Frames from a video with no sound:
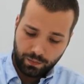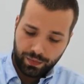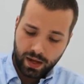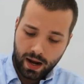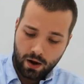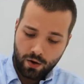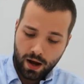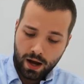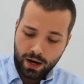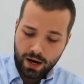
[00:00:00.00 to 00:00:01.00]

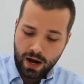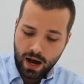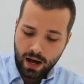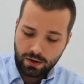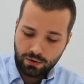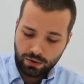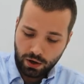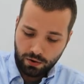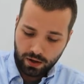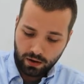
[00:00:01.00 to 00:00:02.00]
now, a
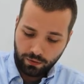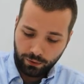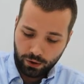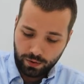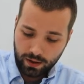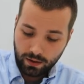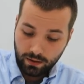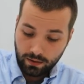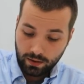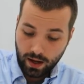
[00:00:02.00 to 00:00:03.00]
non-Newtonian
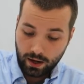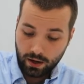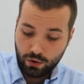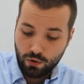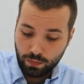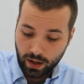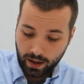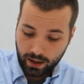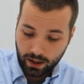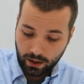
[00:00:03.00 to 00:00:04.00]
fluid, like
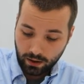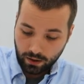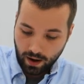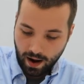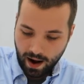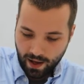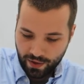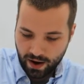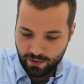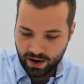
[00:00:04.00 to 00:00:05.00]
Oobleck here,
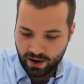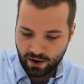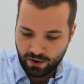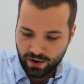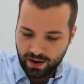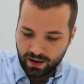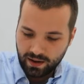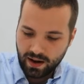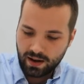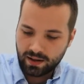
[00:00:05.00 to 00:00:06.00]
there we go.
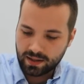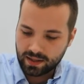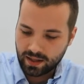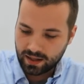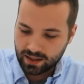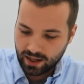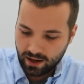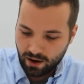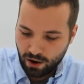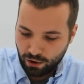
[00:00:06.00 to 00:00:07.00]
Now you see it's
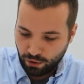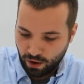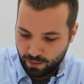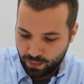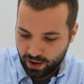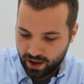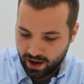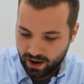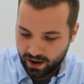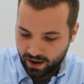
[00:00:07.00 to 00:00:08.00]
getting all
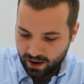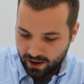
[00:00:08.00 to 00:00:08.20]
crumbly.